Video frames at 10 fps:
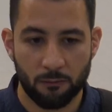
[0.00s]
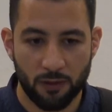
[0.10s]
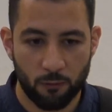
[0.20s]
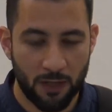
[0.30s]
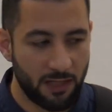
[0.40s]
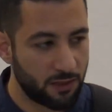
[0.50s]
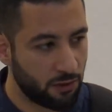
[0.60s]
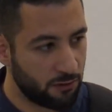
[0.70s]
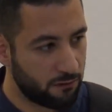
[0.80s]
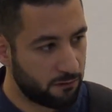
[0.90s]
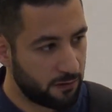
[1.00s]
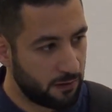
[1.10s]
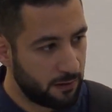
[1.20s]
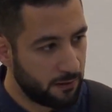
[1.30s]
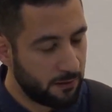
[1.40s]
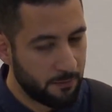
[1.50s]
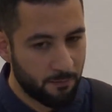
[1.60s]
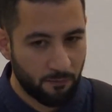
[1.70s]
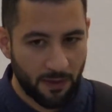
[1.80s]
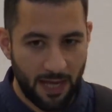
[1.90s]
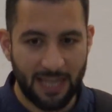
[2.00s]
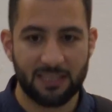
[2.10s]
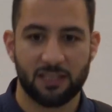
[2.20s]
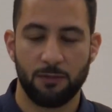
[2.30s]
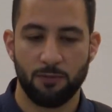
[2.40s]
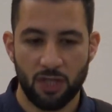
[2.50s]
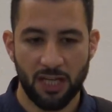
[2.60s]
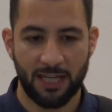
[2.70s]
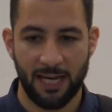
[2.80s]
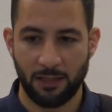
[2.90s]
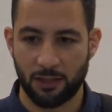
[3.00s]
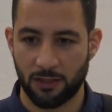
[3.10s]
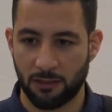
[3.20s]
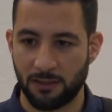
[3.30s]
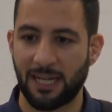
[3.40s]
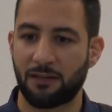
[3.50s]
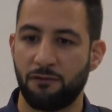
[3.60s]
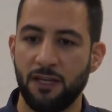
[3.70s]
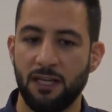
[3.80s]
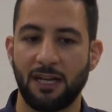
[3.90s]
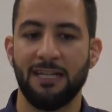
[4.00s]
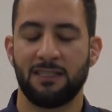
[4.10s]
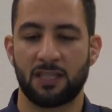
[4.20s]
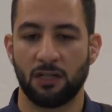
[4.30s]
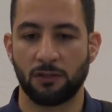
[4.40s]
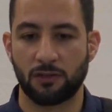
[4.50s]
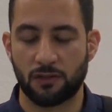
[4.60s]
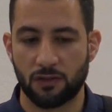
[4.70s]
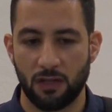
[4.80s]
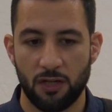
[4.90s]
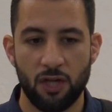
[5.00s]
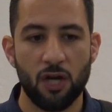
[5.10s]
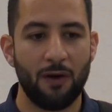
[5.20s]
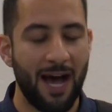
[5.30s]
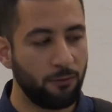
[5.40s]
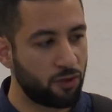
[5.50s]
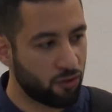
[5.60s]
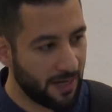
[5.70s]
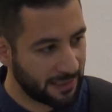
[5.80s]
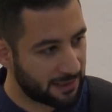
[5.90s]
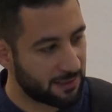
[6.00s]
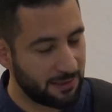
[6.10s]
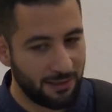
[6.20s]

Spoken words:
with words of excommunication, takfir, insults, know outright